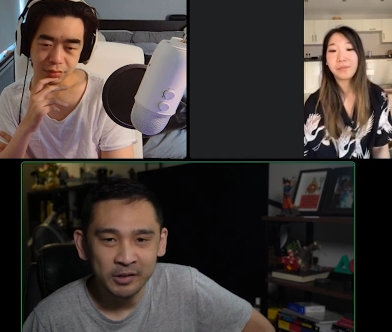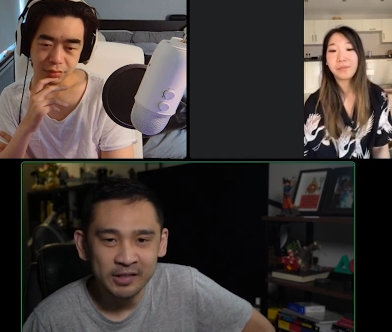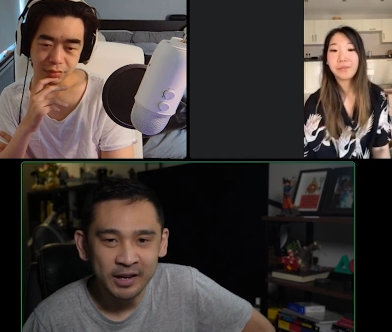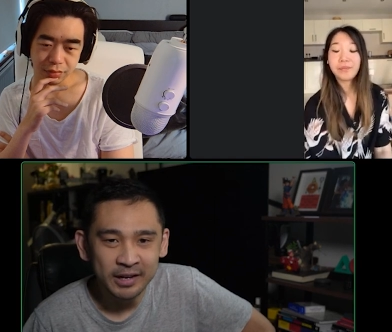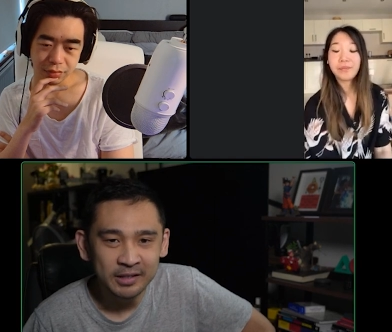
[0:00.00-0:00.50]
Speaker 1: Are
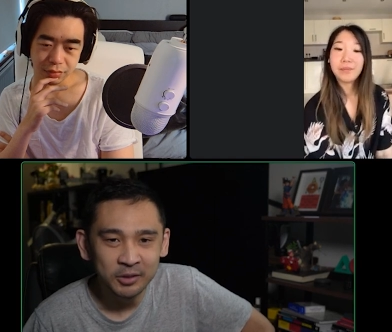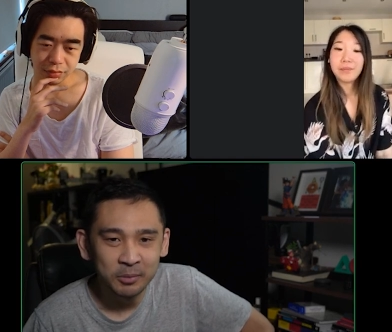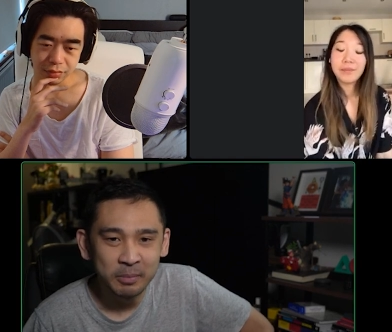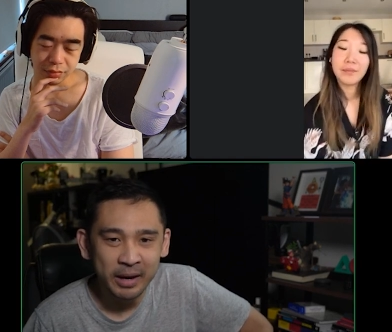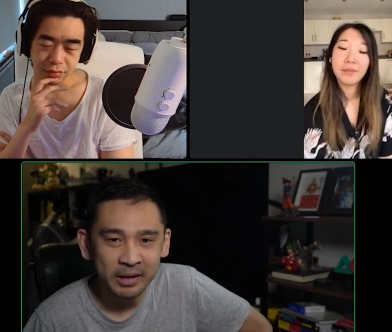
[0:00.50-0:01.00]
you mad
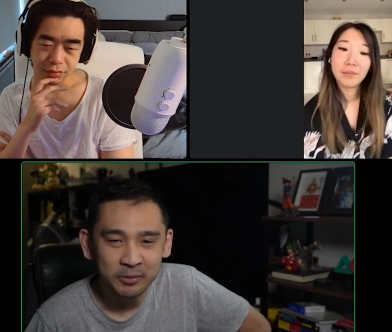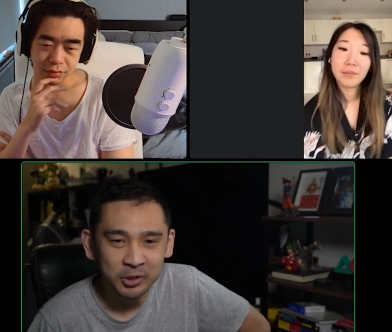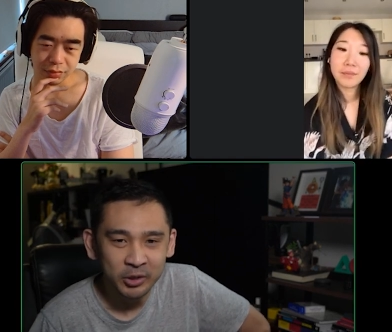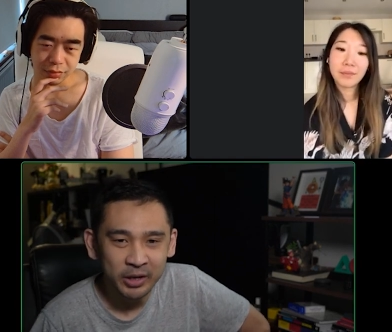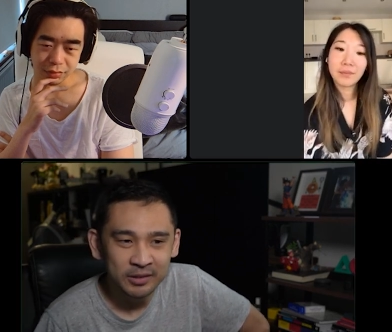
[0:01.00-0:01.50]
for
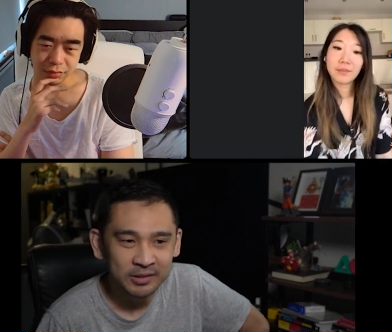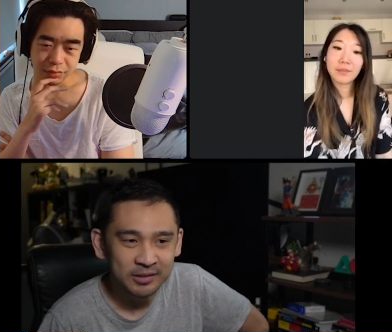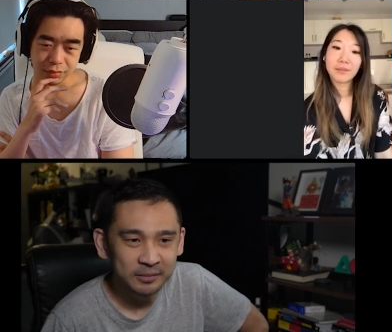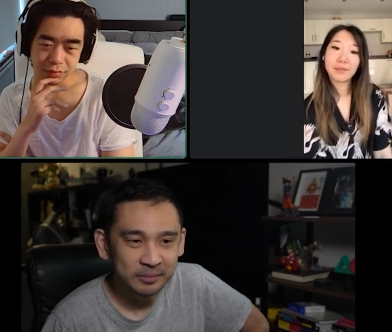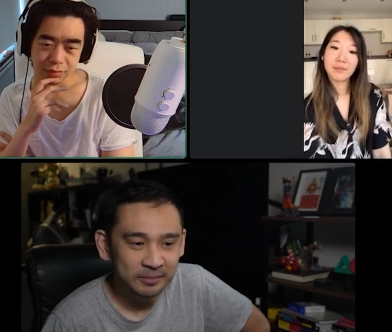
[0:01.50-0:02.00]
trainers?
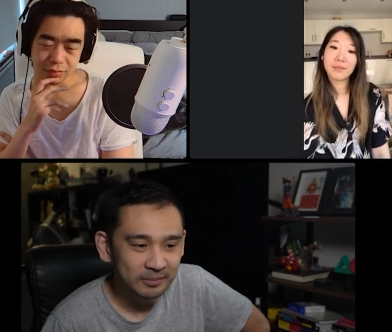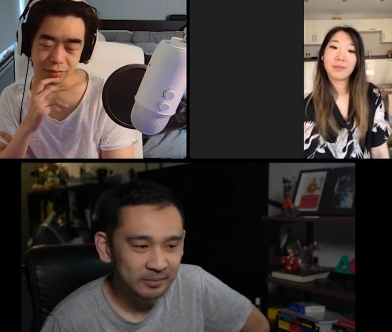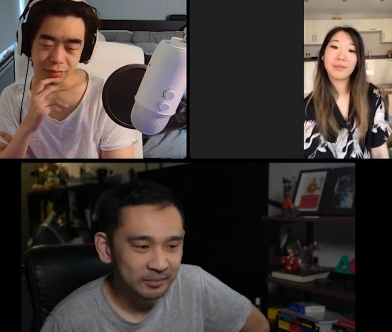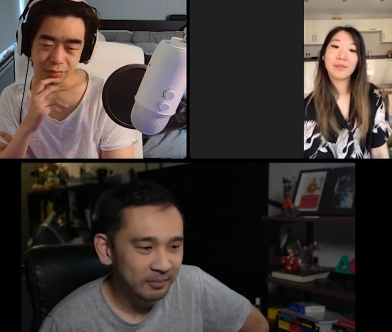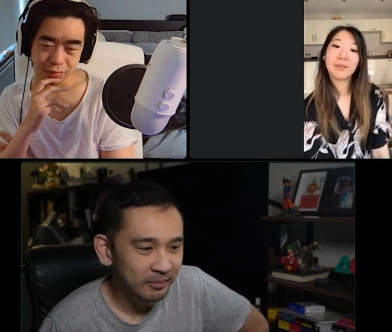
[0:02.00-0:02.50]

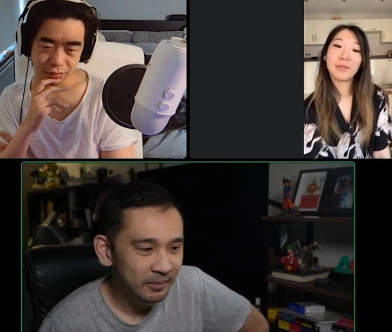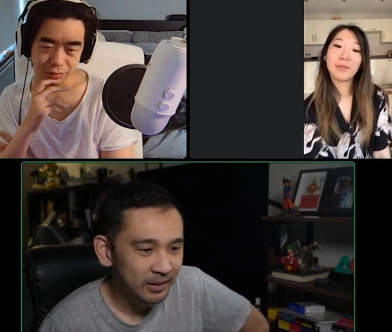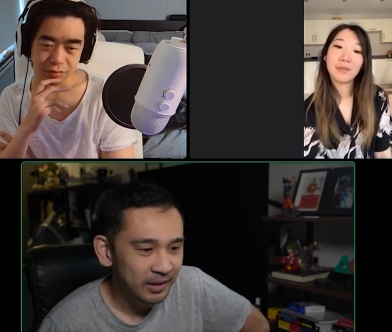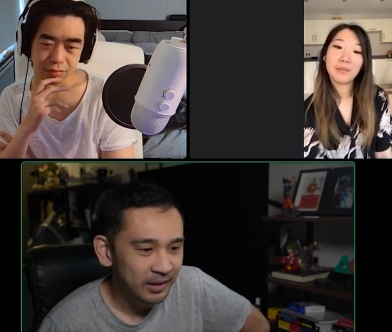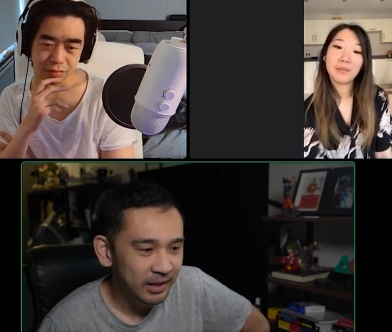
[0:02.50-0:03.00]

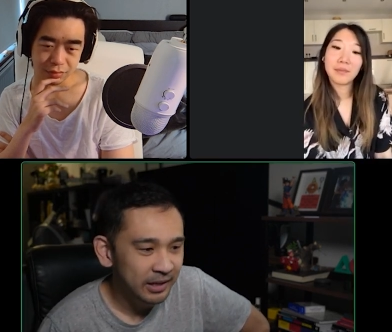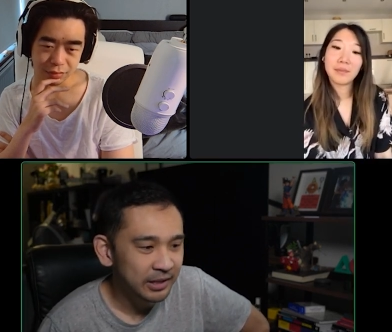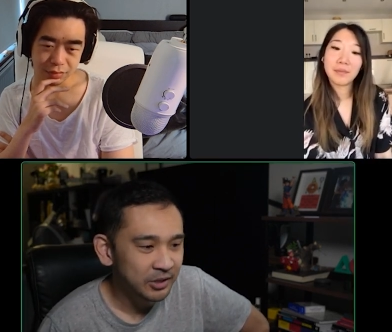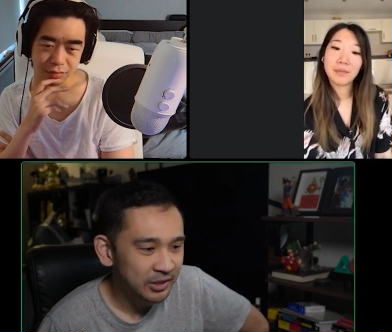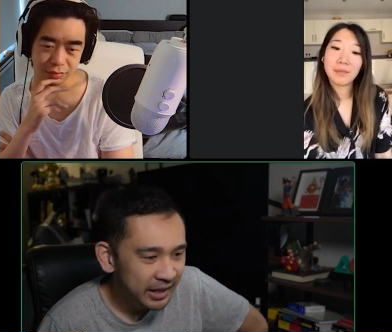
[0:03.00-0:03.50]
And it just
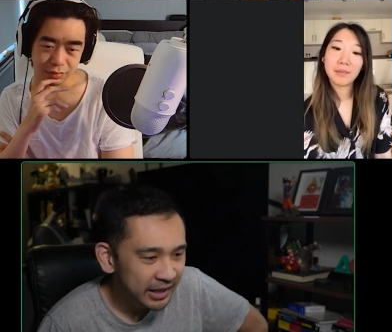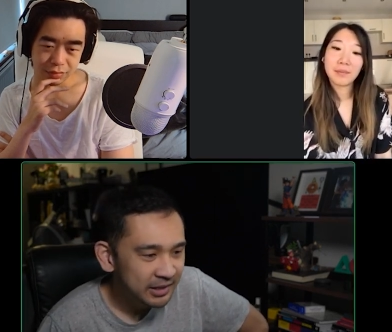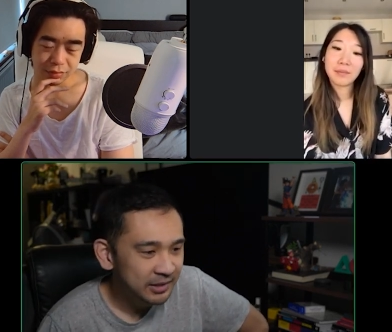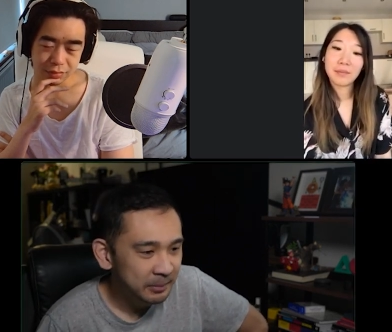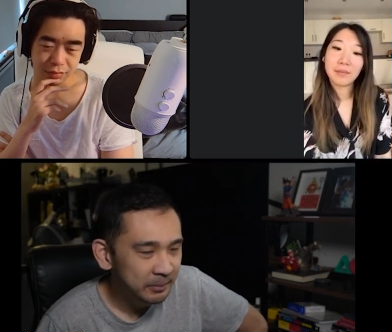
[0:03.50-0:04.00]
gets them
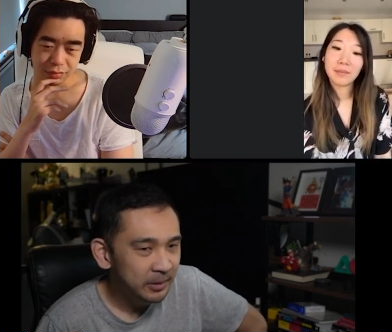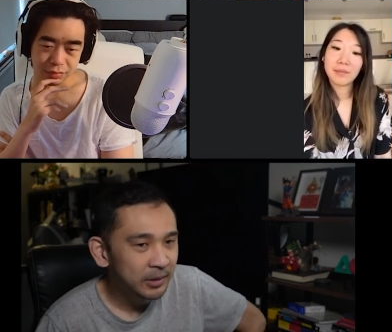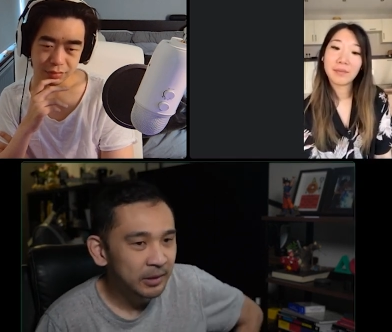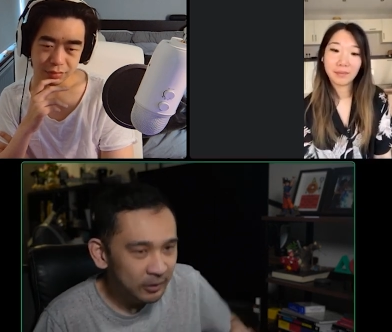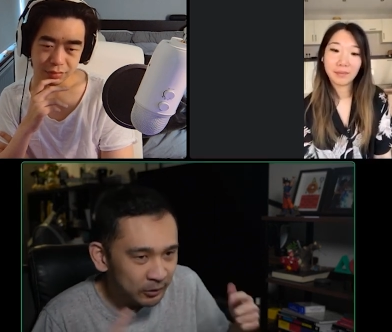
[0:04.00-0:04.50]

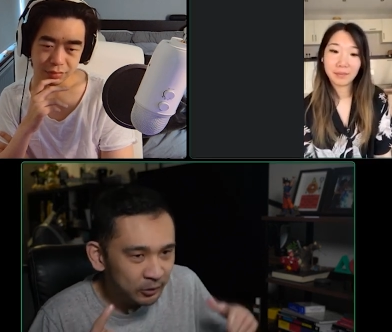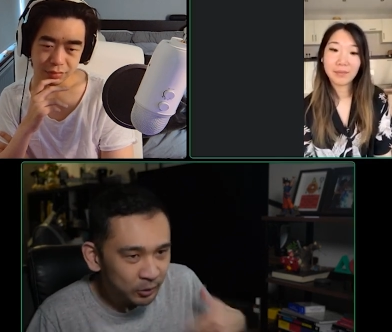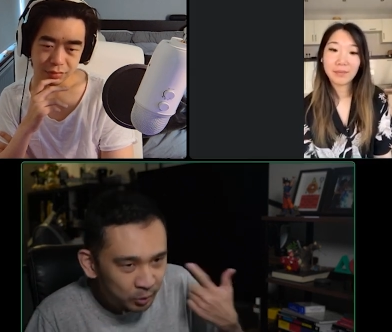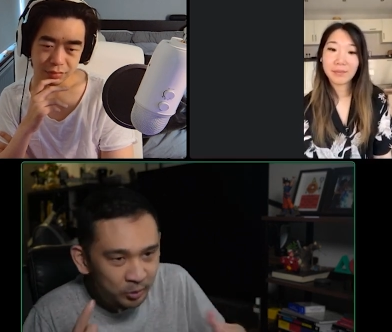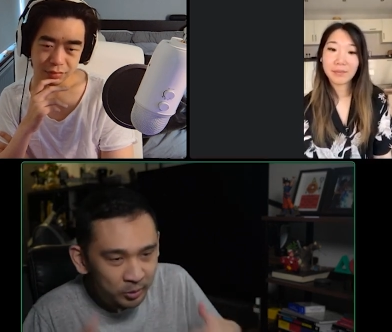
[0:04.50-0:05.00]
to
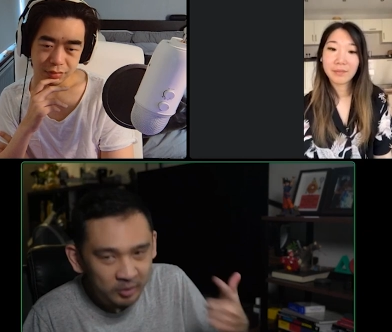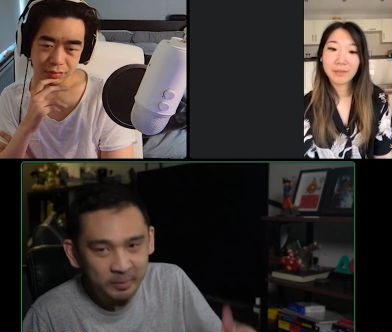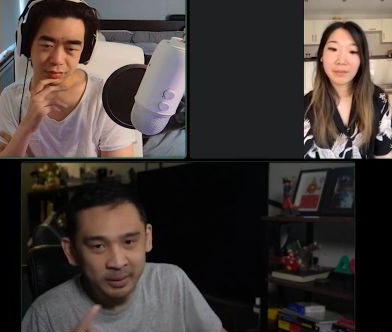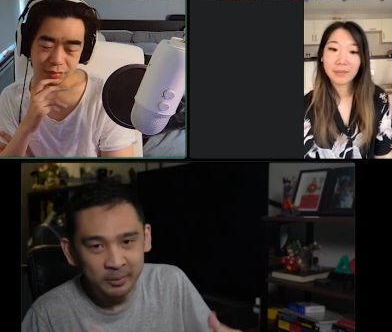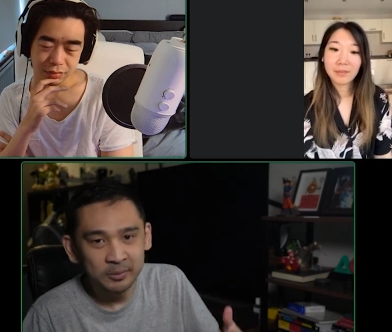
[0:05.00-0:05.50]
talk about
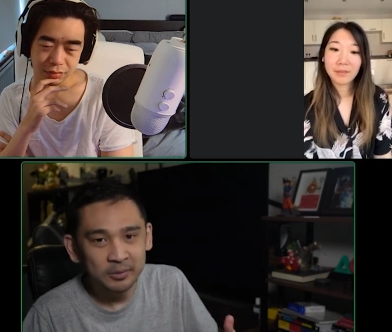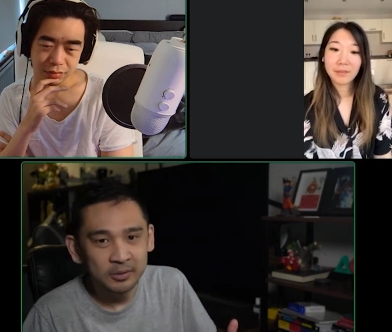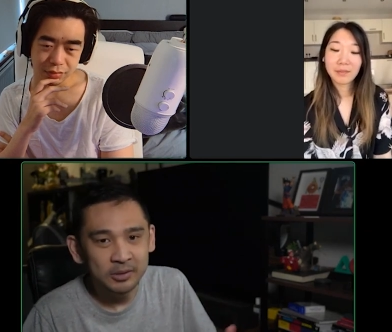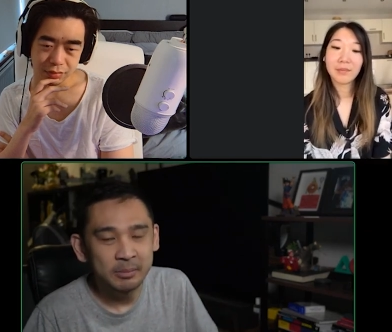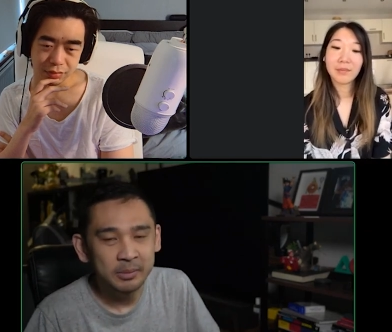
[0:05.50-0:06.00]

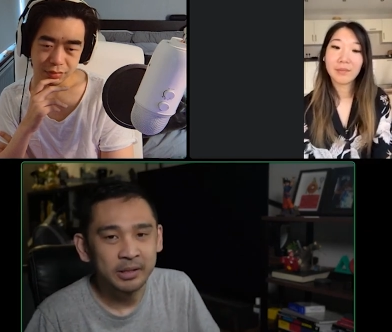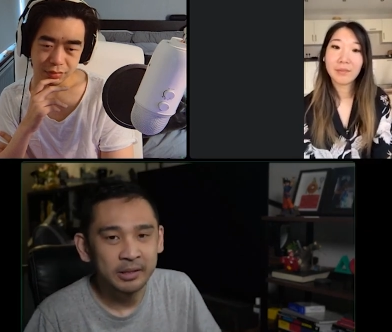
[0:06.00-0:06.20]
something